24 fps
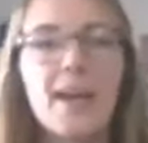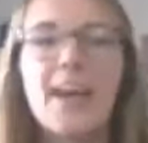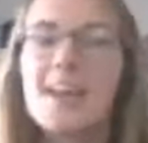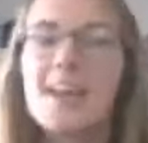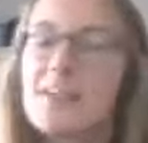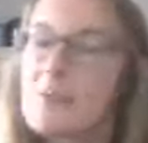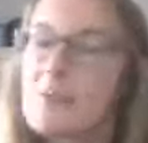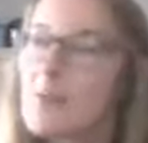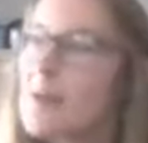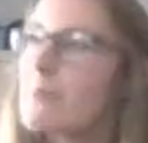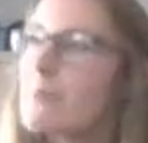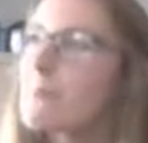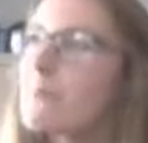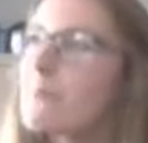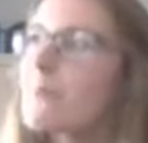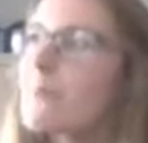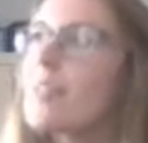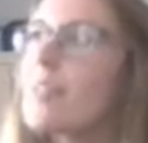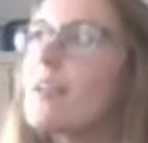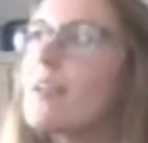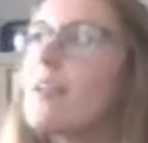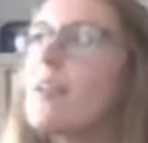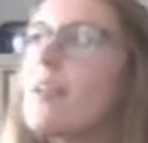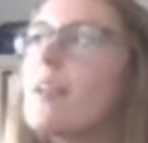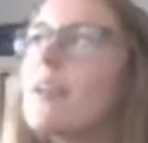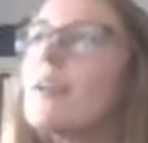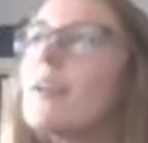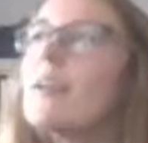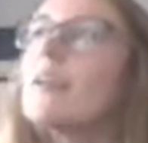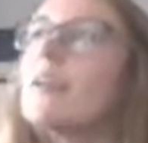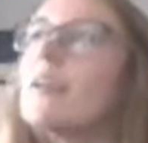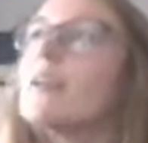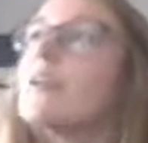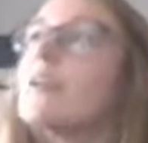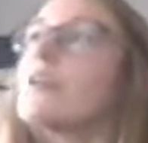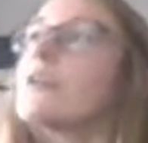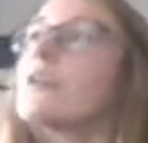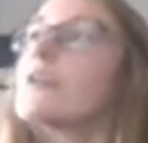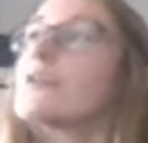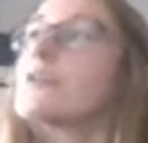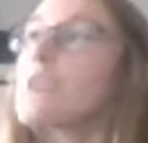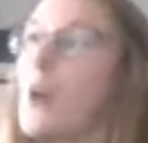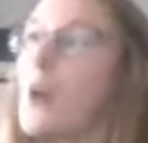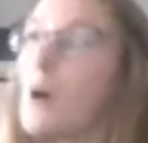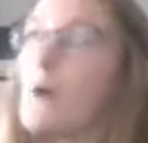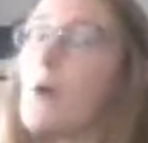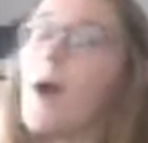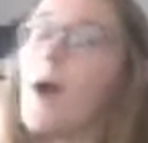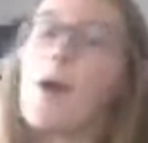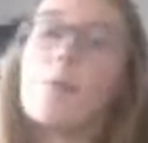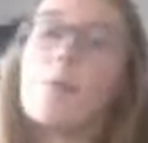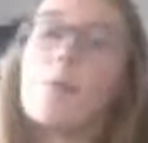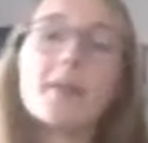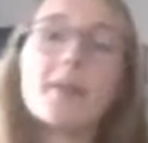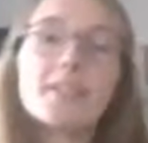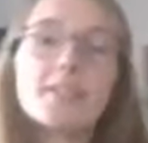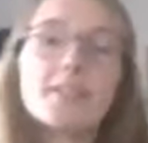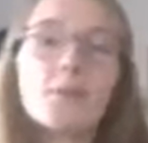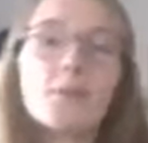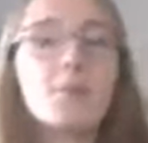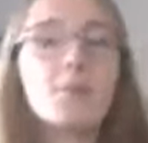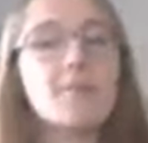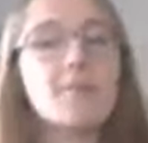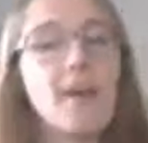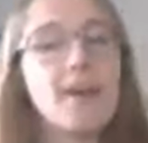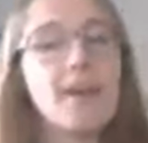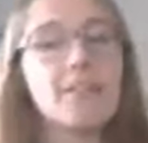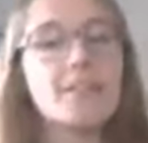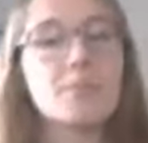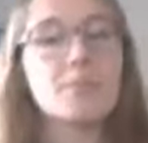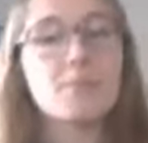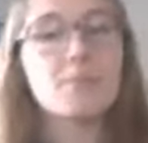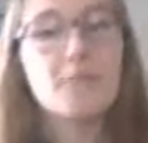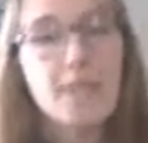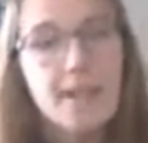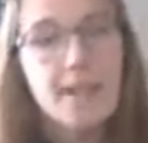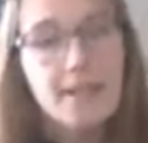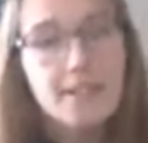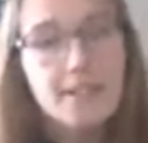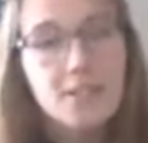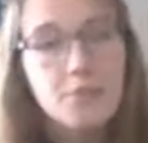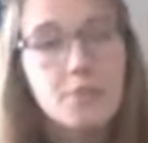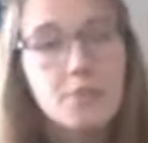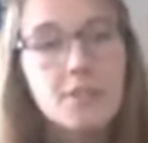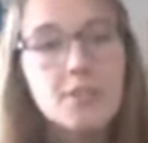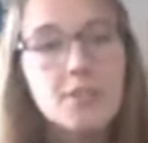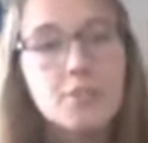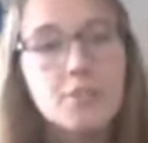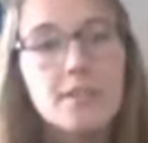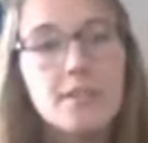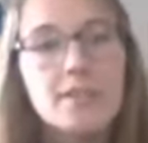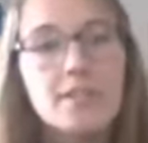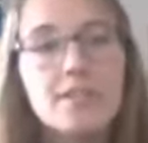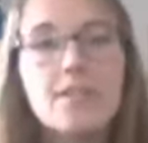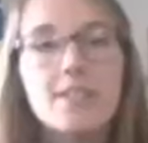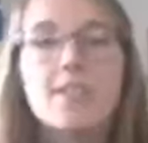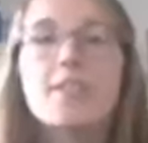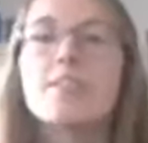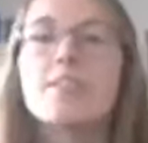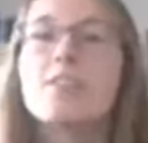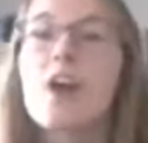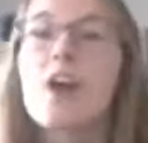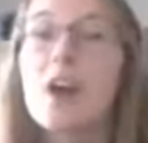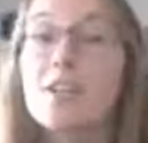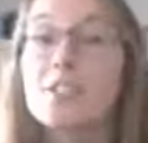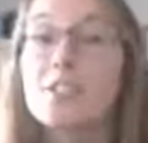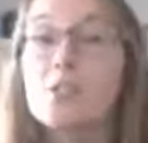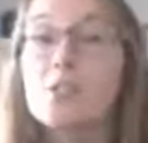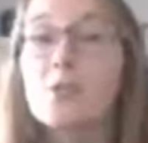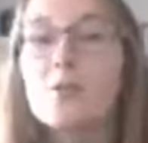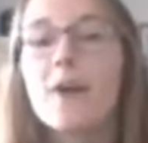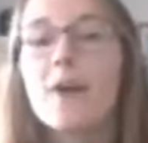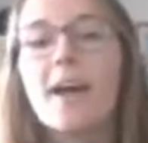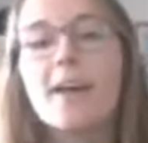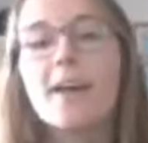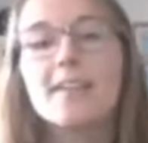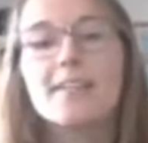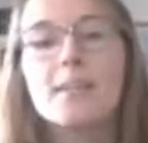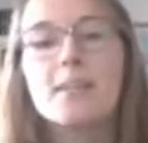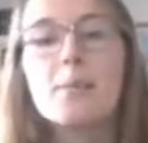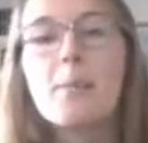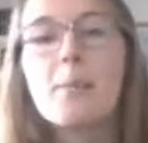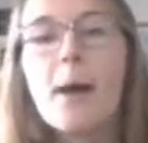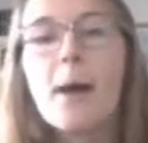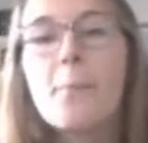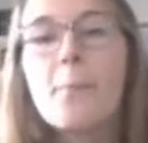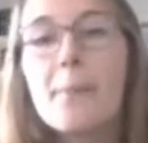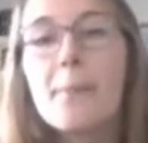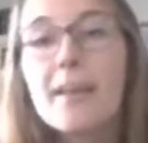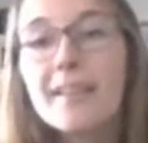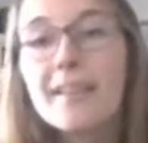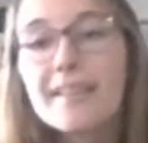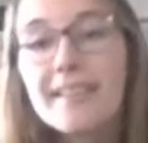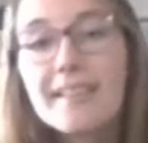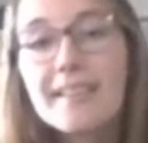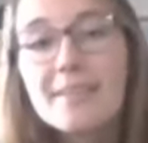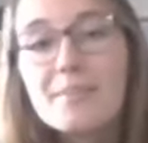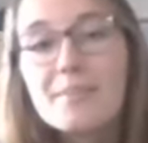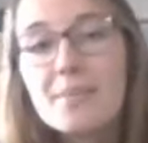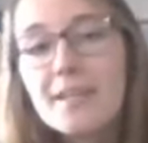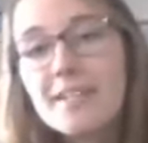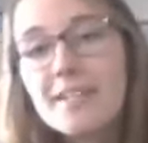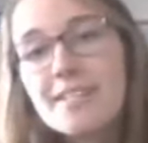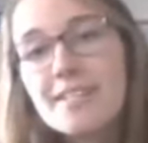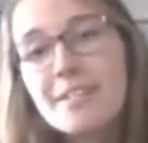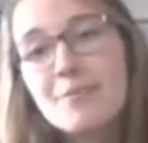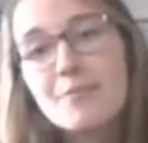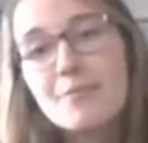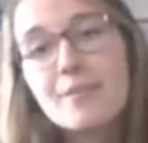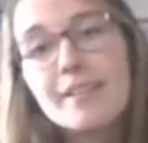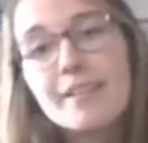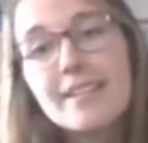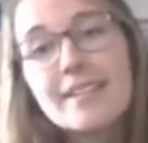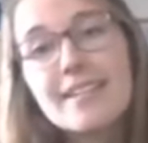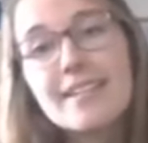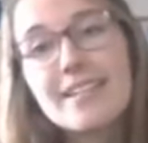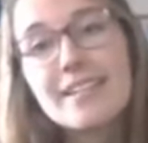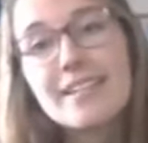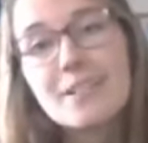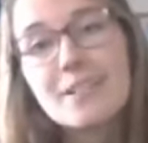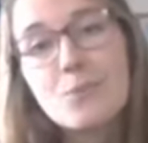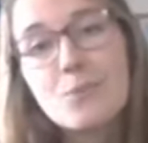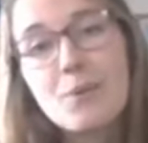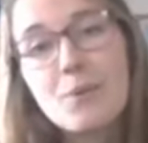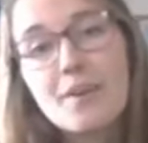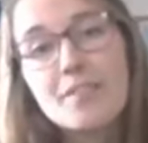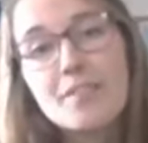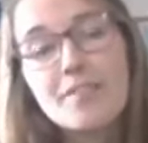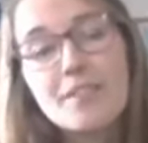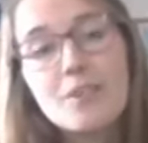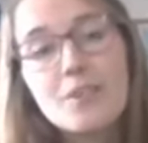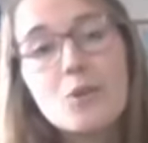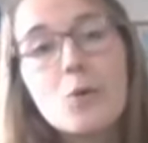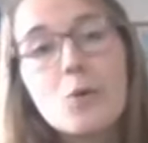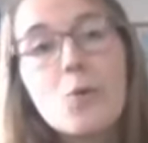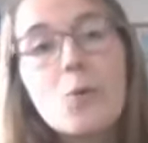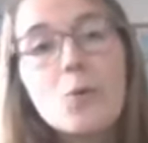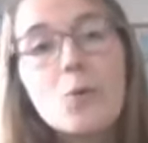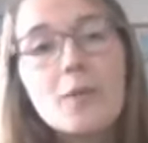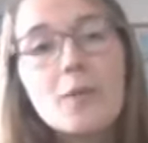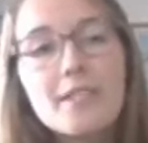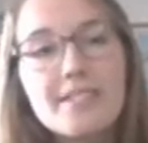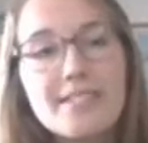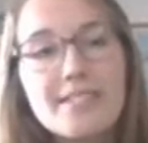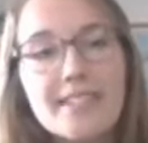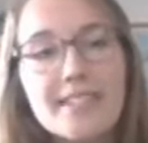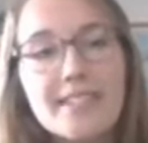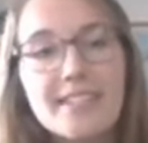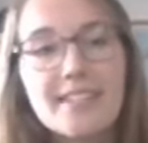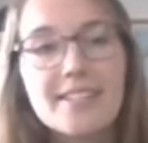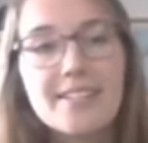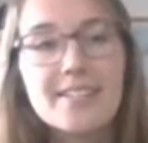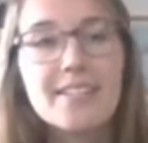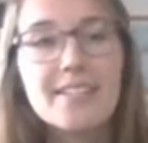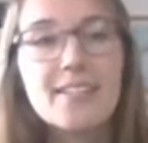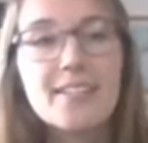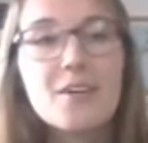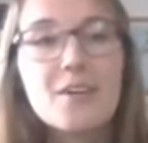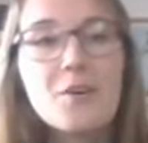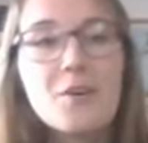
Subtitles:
Anyway, so I wanted to provide some science enrichment, talk to you guys about baleen because it really is one of the coolest things